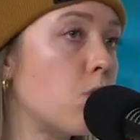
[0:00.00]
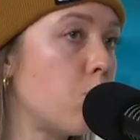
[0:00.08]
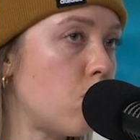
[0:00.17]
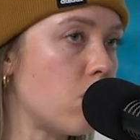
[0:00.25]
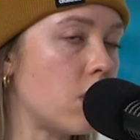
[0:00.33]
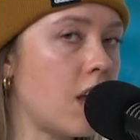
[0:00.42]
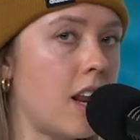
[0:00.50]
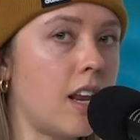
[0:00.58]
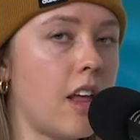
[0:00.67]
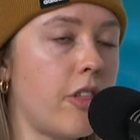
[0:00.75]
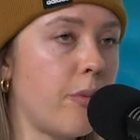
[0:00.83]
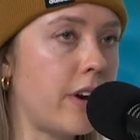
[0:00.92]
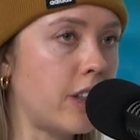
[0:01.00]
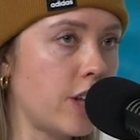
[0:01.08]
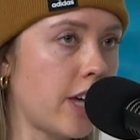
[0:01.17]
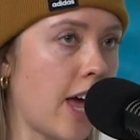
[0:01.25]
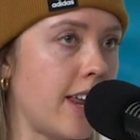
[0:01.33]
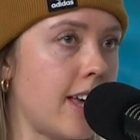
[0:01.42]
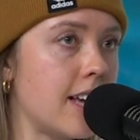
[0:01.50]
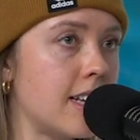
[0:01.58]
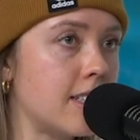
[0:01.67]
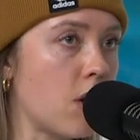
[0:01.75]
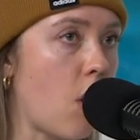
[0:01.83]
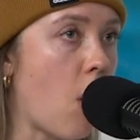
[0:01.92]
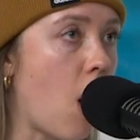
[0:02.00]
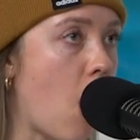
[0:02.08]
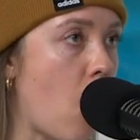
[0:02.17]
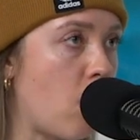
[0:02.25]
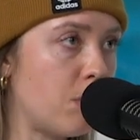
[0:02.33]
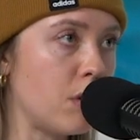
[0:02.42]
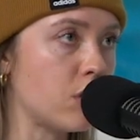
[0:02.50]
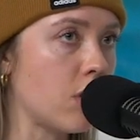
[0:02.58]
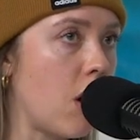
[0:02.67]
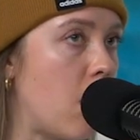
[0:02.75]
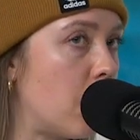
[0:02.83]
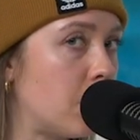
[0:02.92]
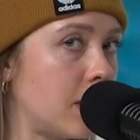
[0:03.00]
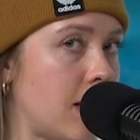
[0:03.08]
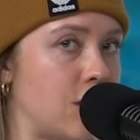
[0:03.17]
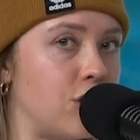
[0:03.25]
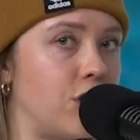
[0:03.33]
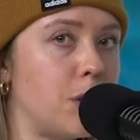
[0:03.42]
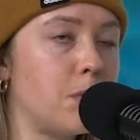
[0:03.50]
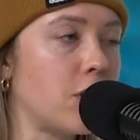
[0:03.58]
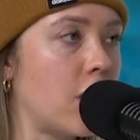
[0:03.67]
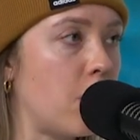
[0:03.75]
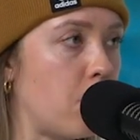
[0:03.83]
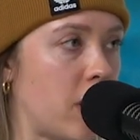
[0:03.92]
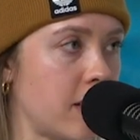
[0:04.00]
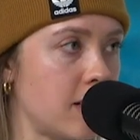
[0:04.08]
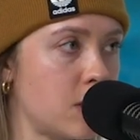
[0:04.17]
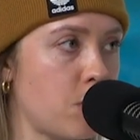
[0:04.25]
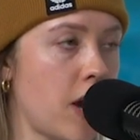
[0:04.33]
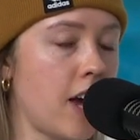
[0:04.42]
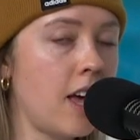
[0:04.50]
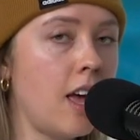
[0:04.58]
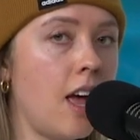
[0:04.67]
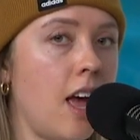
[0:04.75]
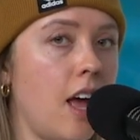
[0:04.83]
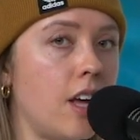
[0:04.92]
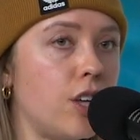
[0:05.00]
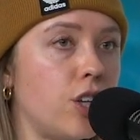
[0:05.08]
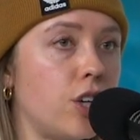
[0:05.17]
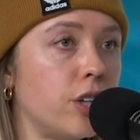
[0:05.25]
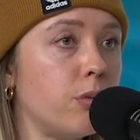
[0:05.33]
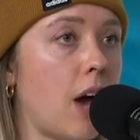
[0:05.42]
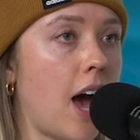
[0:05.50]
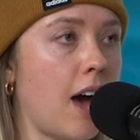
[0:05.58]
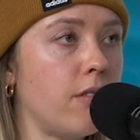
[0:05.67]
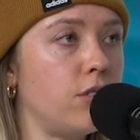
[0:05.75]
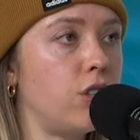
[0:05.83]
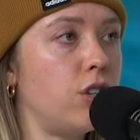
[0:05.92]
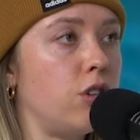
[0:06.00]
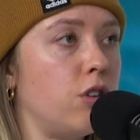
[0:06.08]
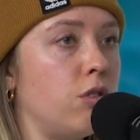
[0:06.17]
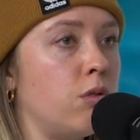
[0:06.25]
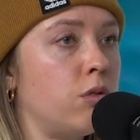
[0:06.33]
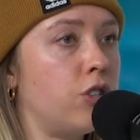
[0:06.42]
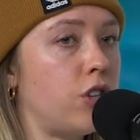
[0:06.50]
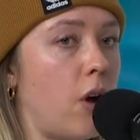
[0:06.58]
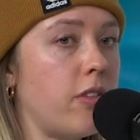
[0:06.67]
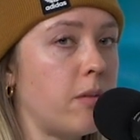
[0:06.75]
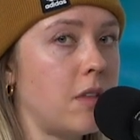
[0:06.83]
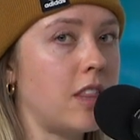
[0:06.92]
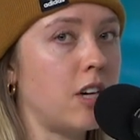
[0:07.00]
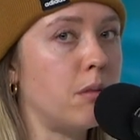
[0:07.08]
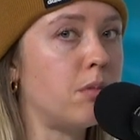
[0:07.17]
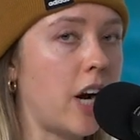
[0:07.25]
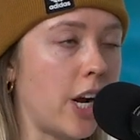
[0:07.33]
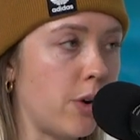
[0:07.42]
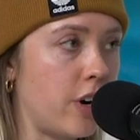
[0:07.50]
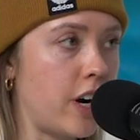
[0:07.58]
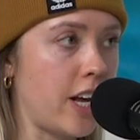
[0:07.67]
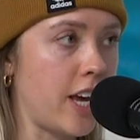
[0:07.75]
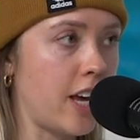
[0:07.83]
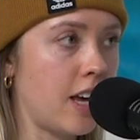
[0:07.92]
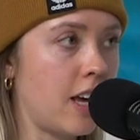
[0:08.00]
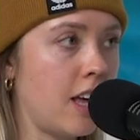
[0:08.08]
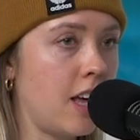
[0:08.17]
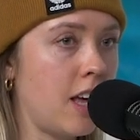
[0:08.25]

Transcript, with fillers: cool, and another way to look at it is, almost all relationships are going to work this way. You have to show them that they're a priority,